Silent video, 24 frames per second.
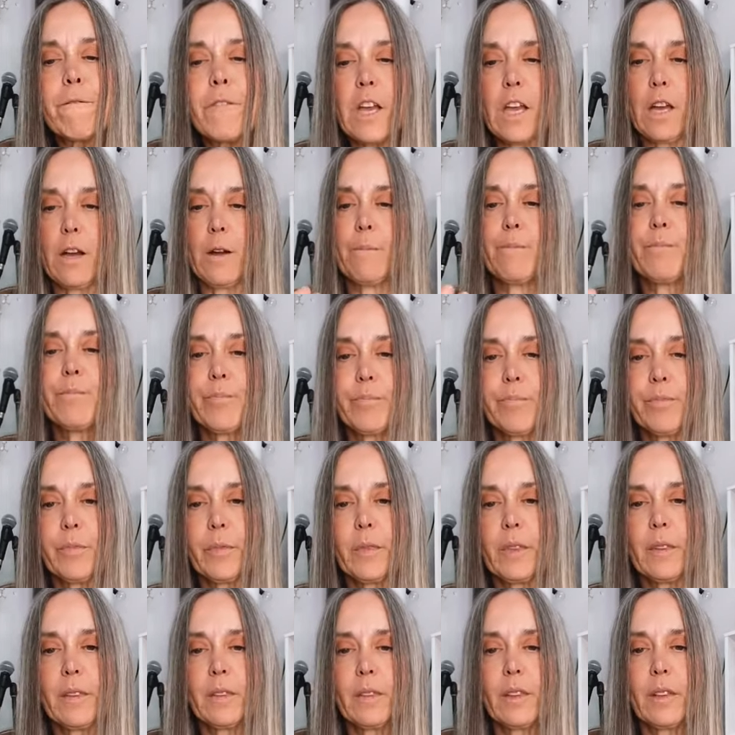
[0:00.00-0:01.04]
fear,
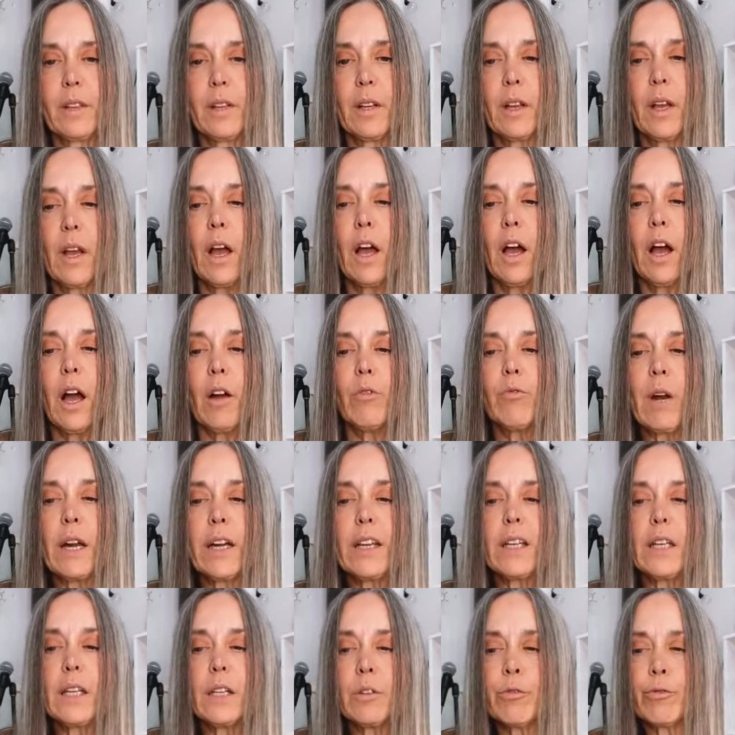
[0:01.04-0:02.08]

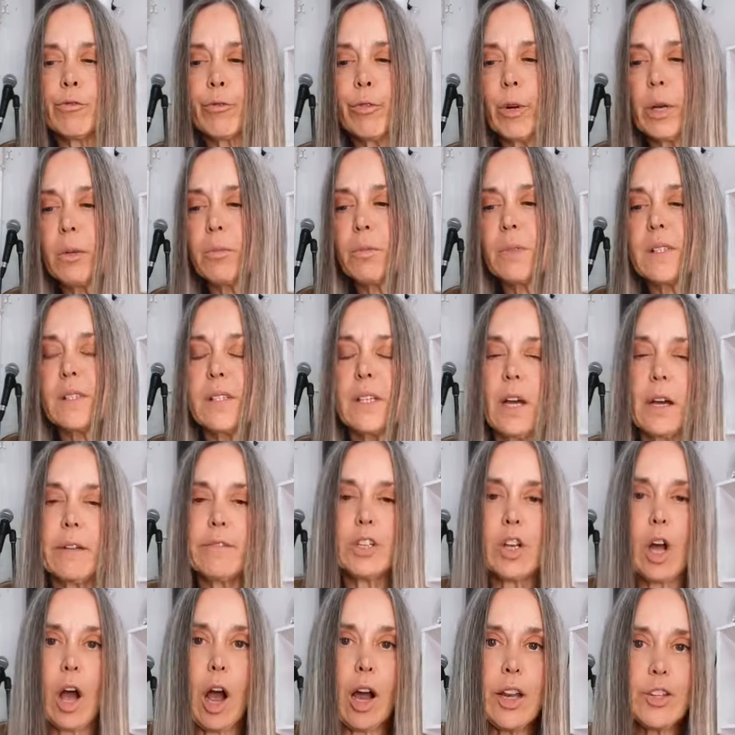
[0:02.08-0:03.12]
running in a frequency I
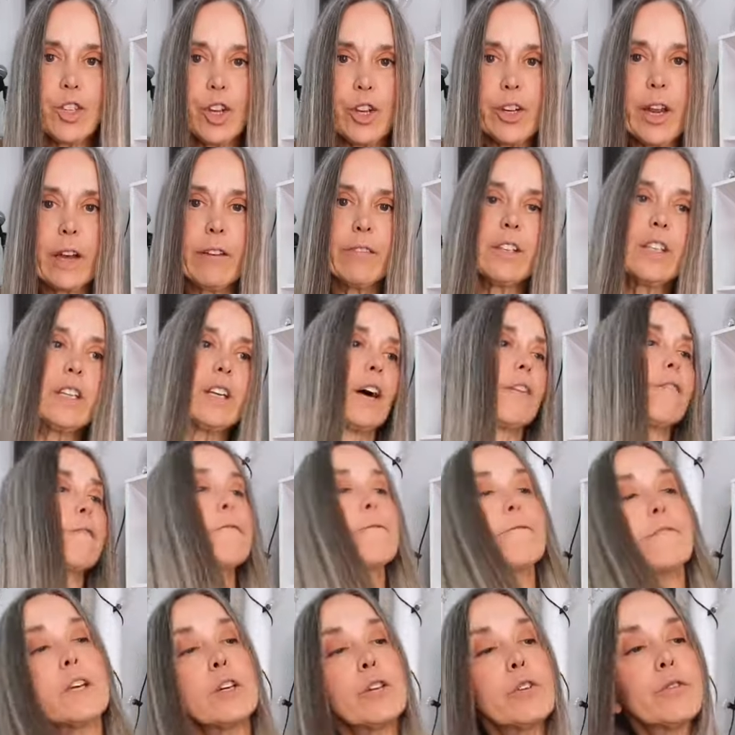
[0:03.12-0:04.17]
don't have enough,
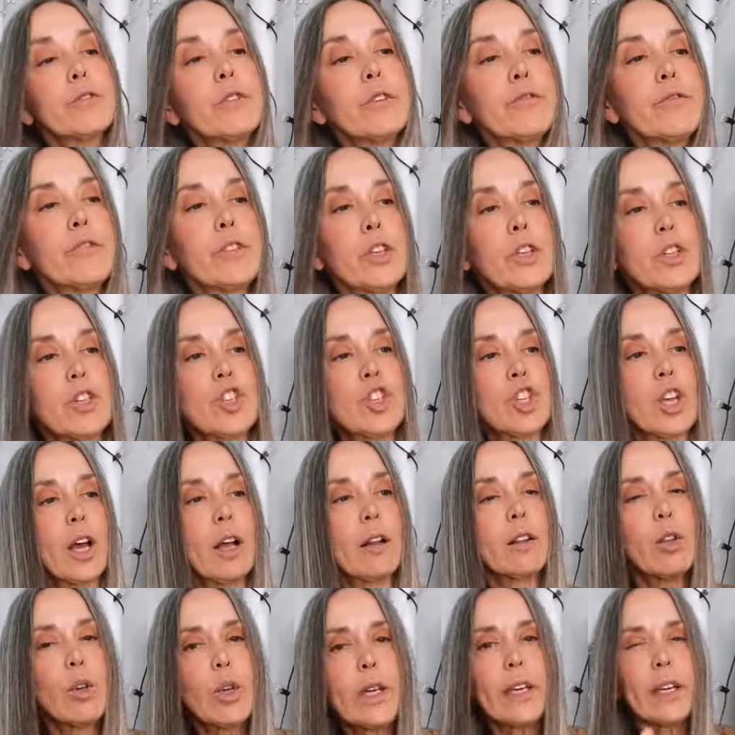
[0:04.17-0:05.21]
fear of the future,
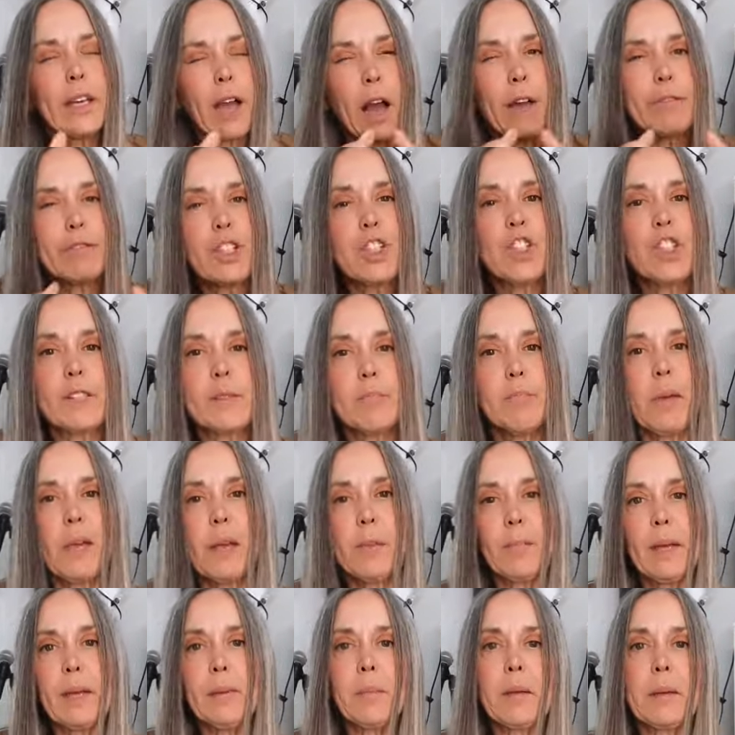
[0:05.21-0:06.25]
looking after just me,
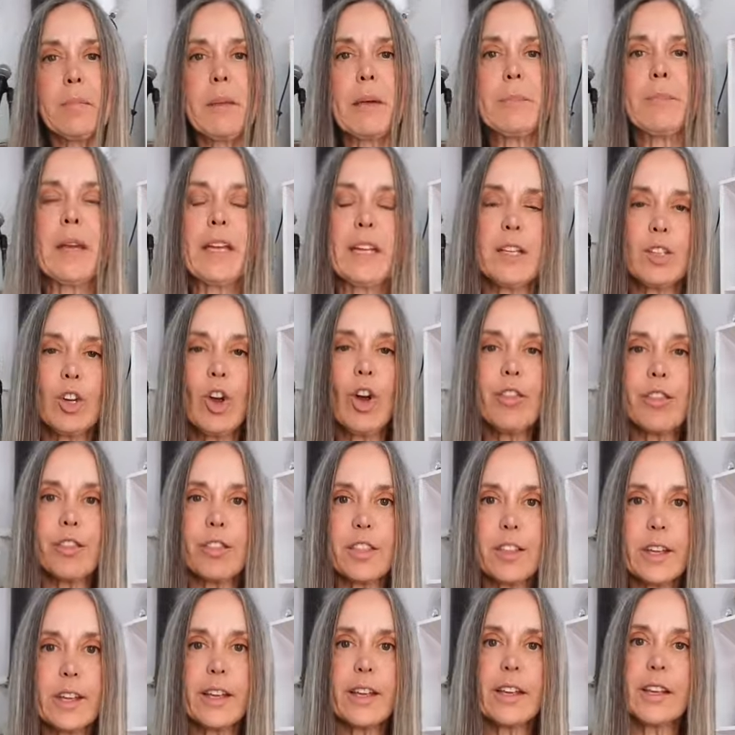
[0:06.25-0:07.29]
not
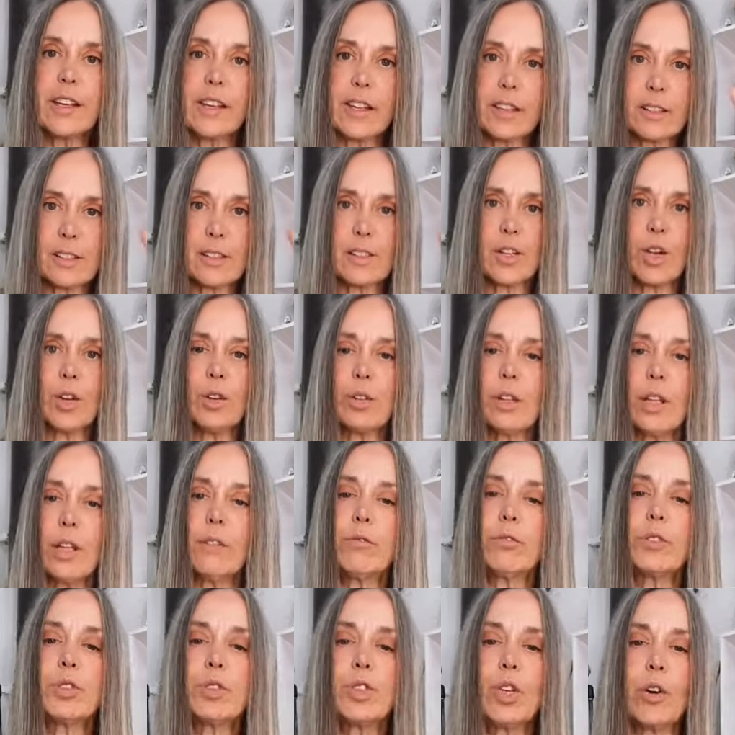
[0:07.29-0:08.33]
thinking at soul
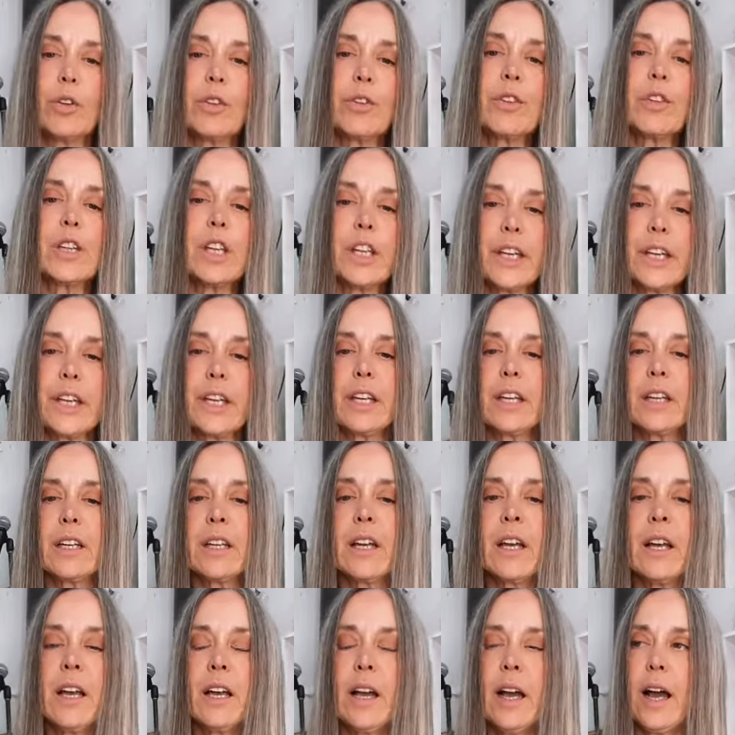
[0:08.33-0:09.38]
level, not thinking
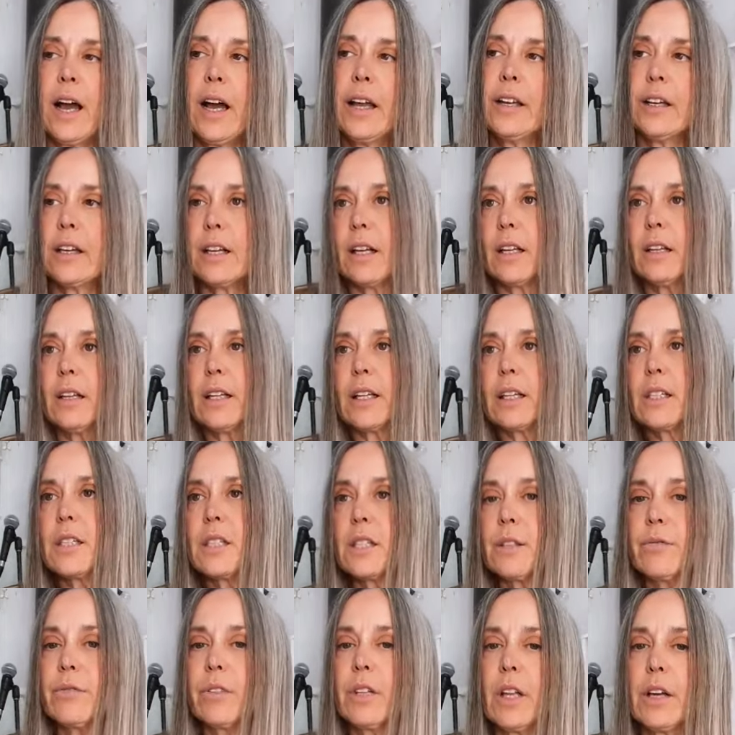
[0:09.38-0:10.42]
at a
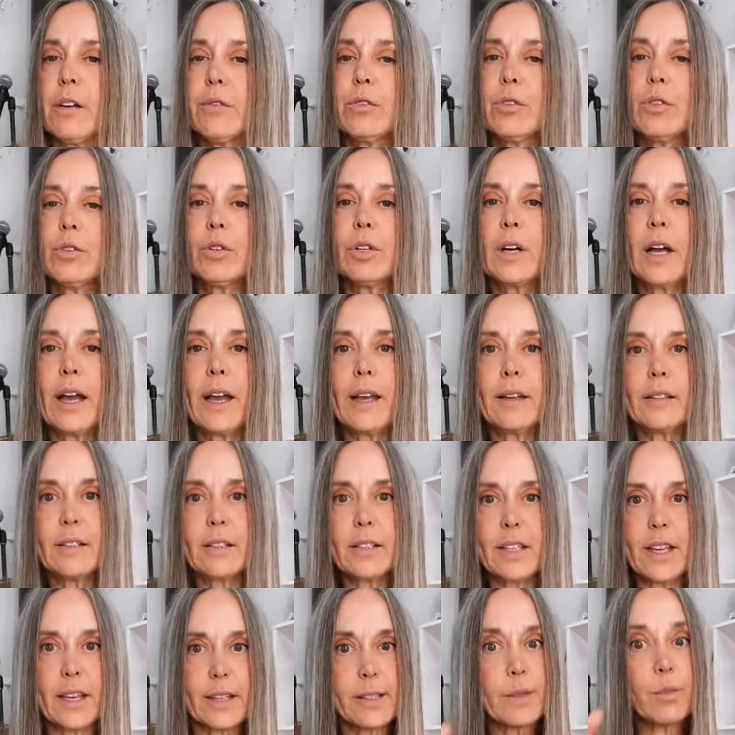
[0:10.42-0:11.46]
collective level.
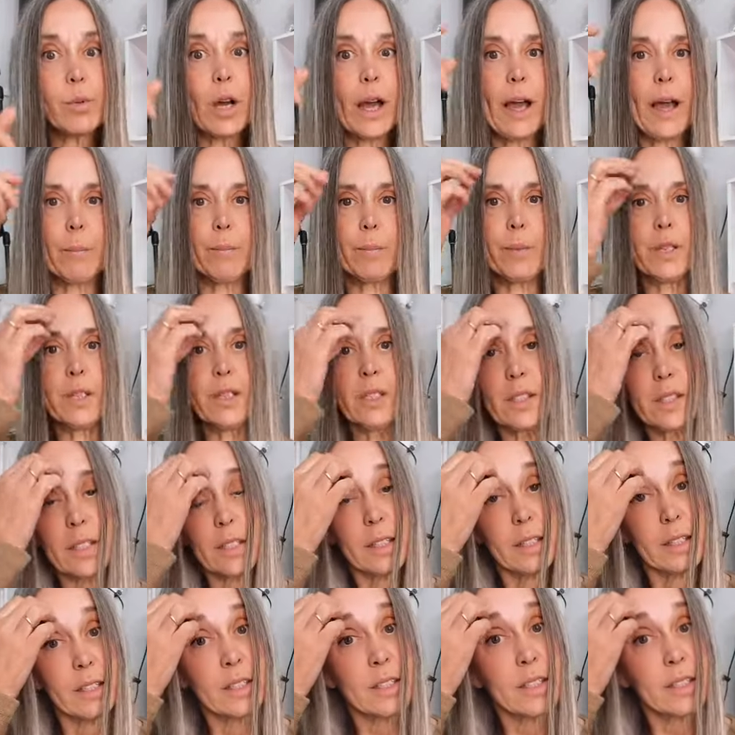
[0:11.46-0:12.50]
And guess what happened
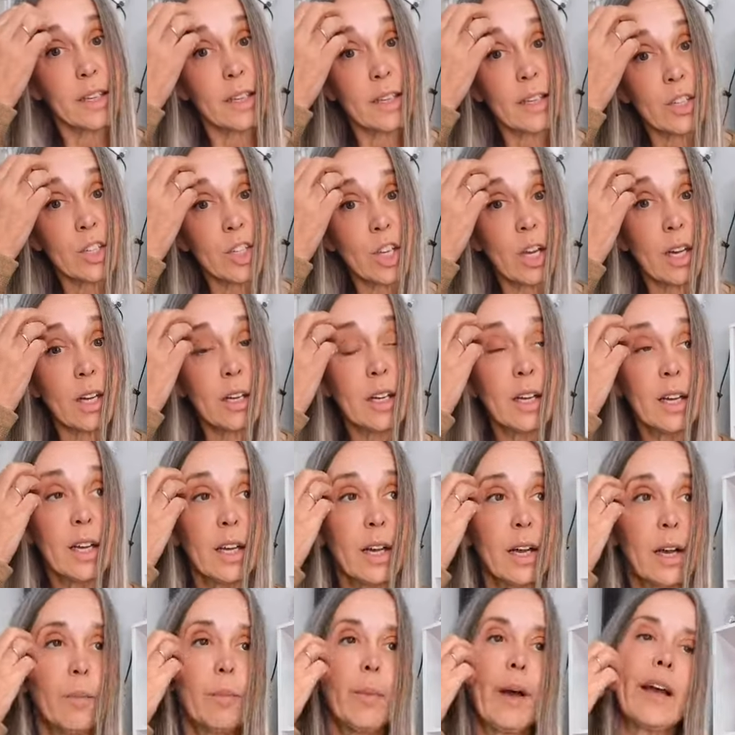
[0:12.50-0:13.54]
in Indonesia
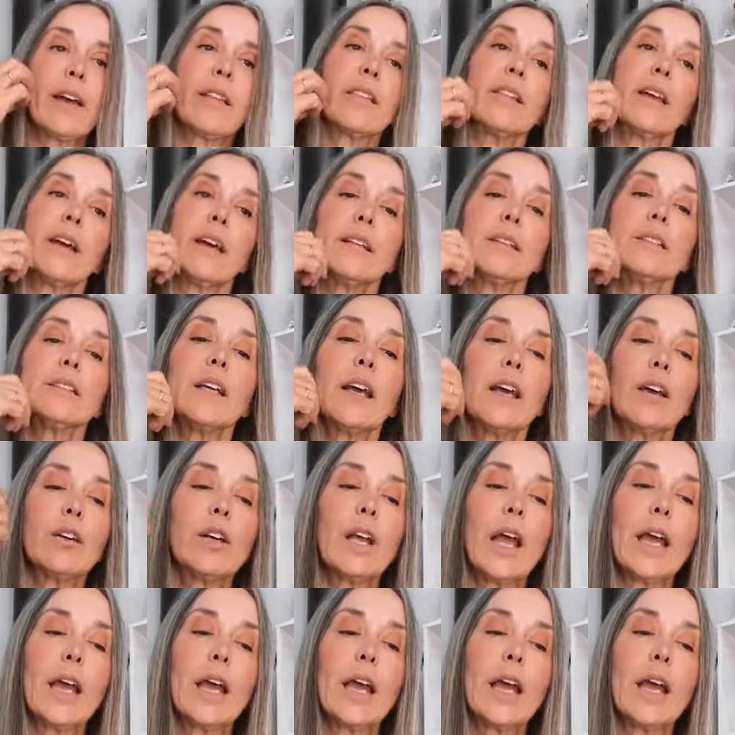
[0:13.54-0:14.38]
back then?